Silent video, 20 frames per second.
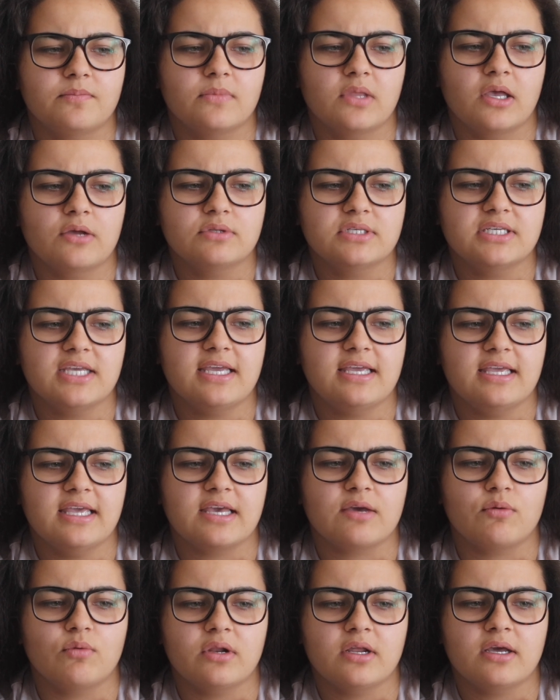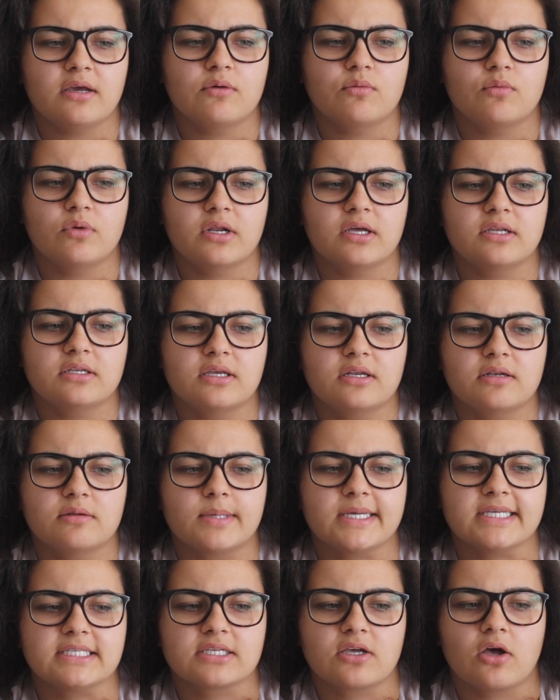I'd say yeah, when I done
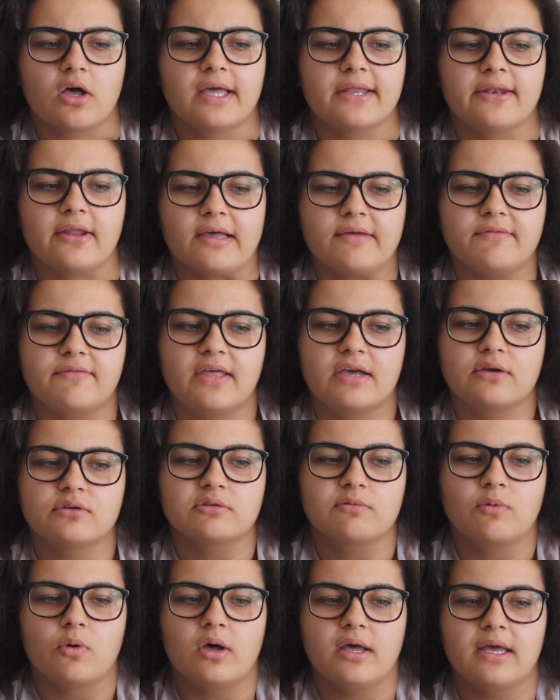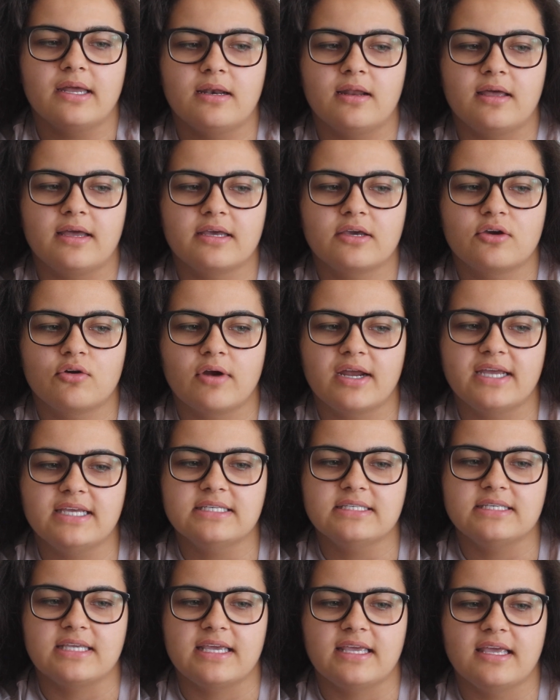my skydive, that was quite like
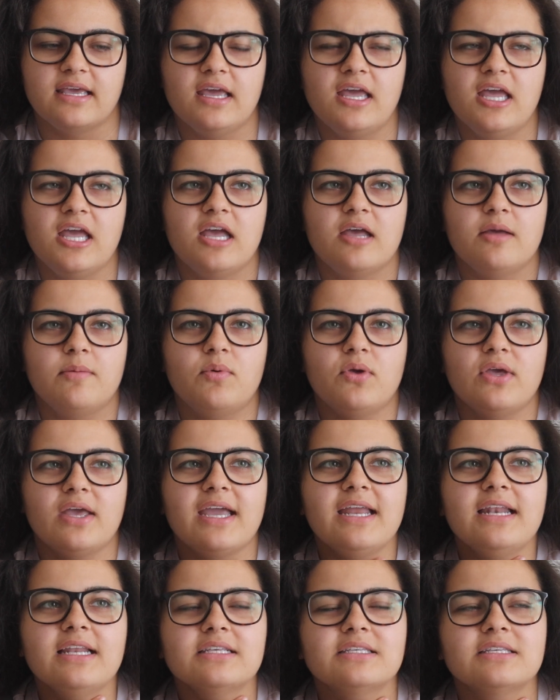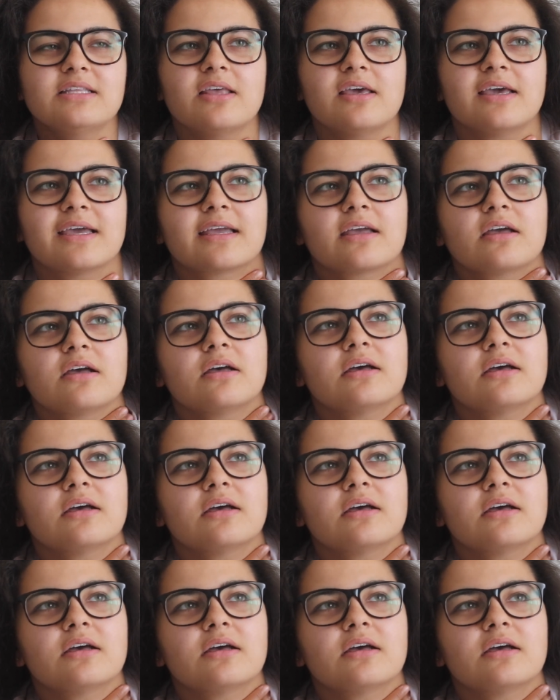crazy. But it ain't as like,